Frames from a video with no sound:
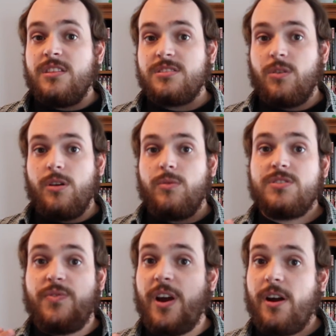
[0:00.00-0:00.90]
this story
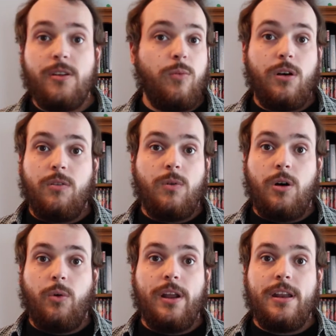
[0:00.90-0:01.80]
was very w-
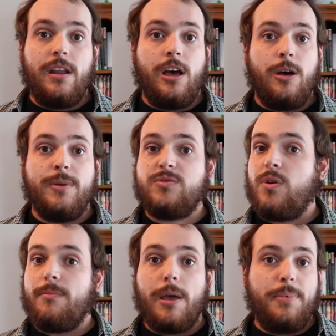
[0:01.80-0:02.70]
well written. Um, it's
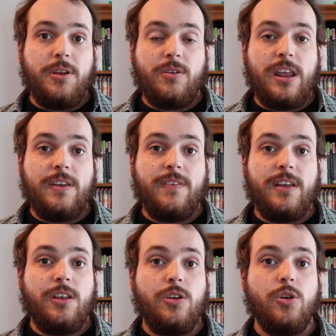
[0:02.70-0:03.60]
written by Peter
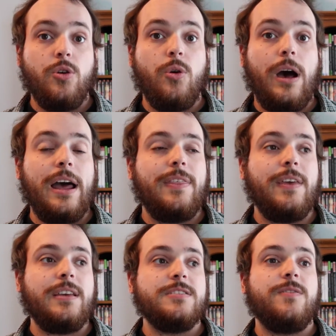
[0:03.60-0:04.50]
David, who I
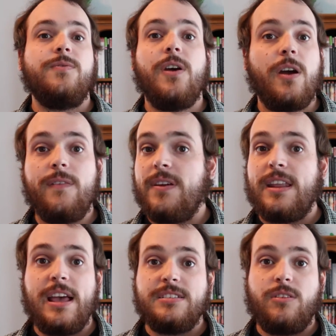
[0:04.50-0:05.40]
think is a very
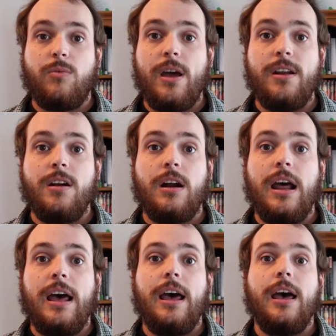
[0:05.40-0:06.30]
fantastic writer.
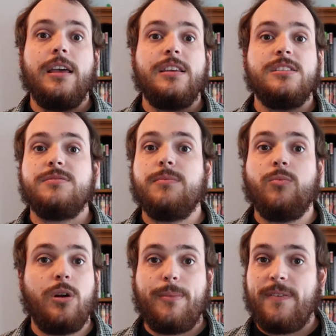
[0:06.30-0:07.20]
Uh, he's
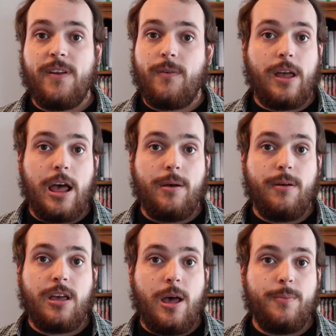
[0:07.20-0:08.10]
one of my favorite com-
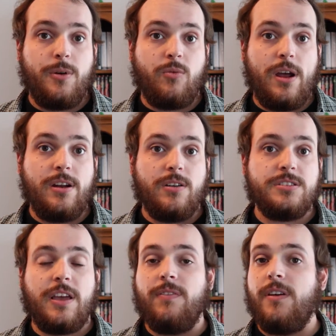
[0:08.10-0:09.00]
comic book
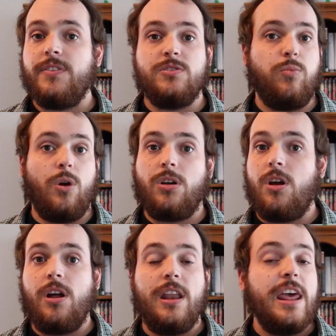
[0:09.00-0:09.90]
writers. I loved his work
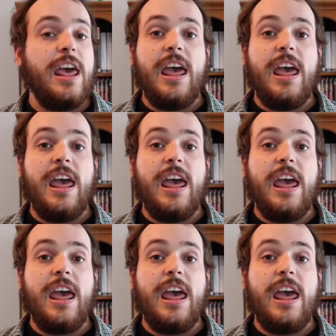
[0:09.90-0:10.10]
on